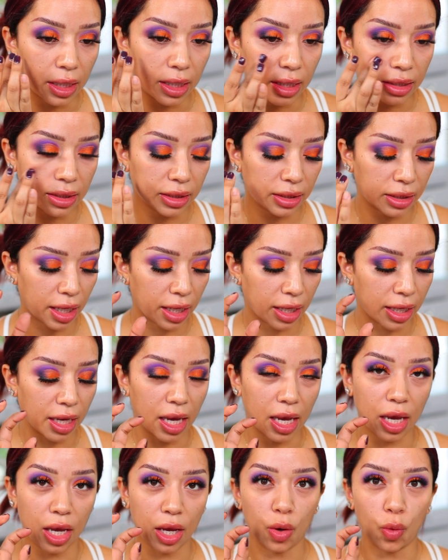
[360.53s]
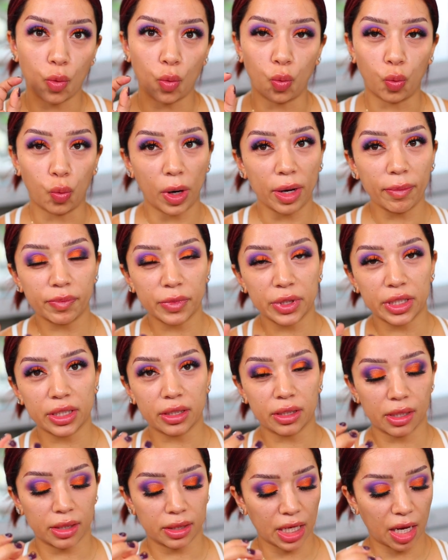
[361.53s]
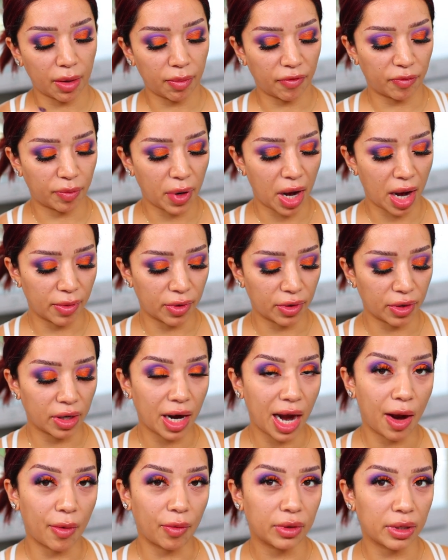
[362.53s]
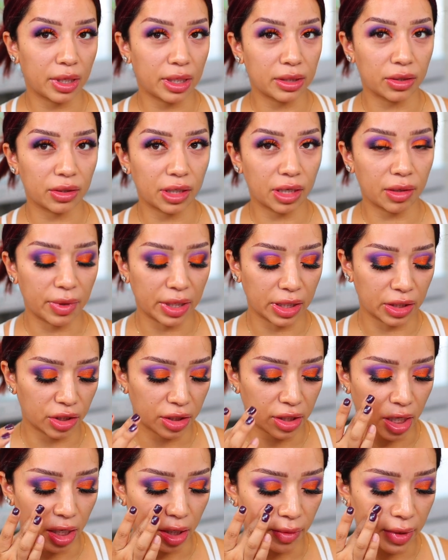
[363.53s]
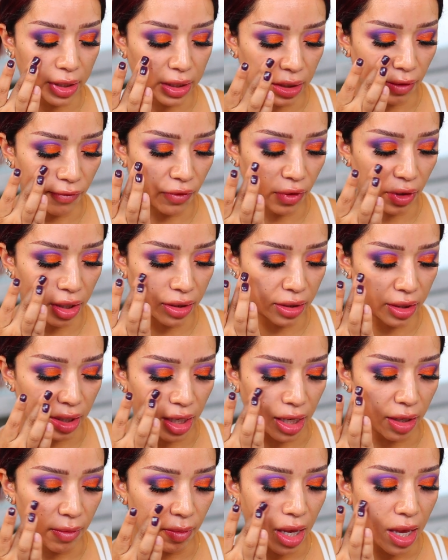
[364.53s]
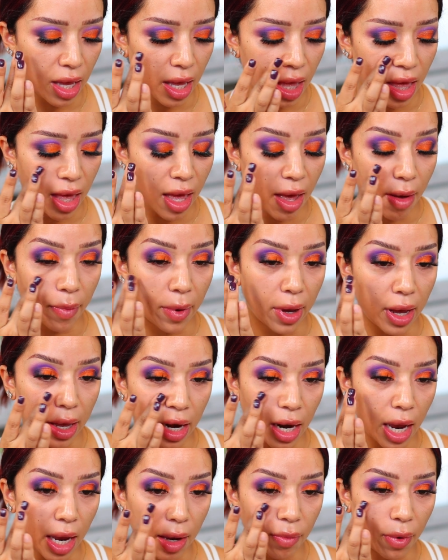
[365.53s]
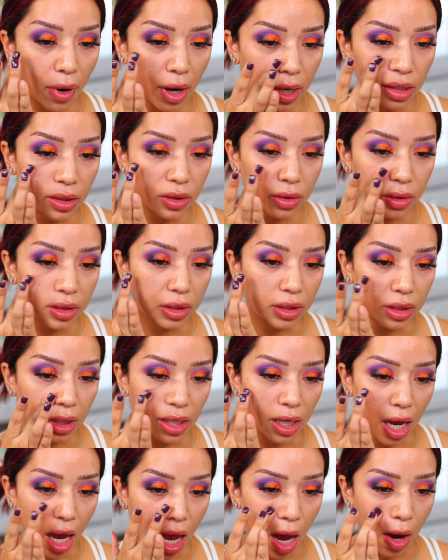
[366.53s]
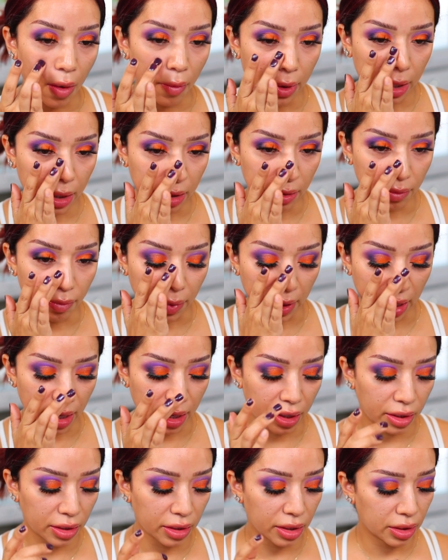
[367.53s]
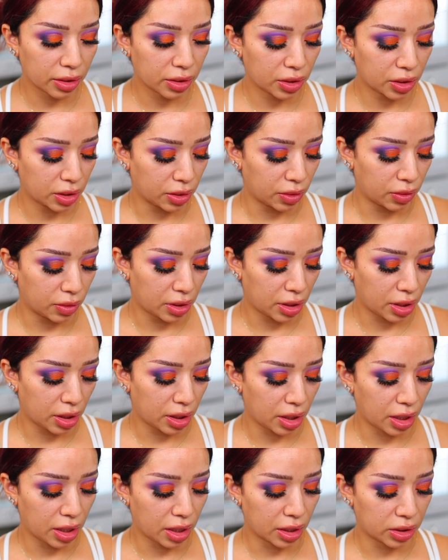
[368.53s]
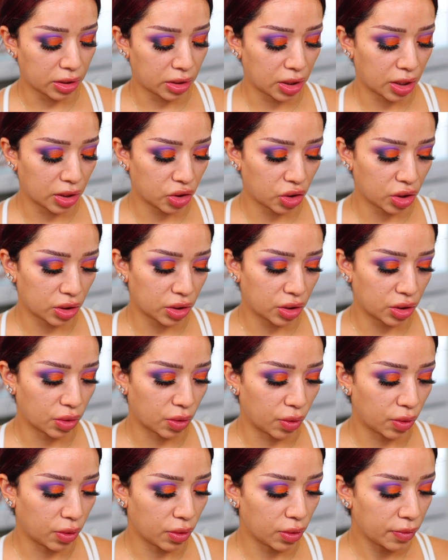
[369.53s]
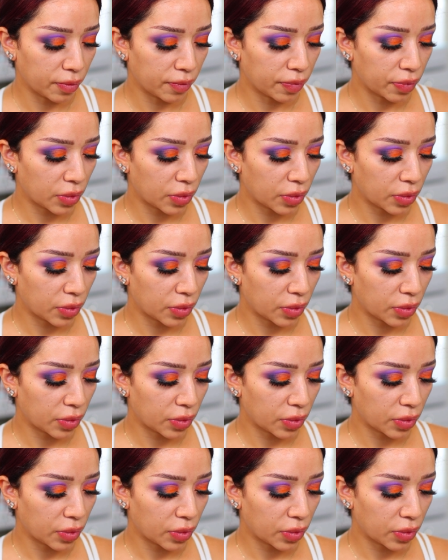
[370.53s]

it's like a whipped type of primer. I will insert a picture here because I forgot the name. But I bought it to see how it compared to the Touch and Soul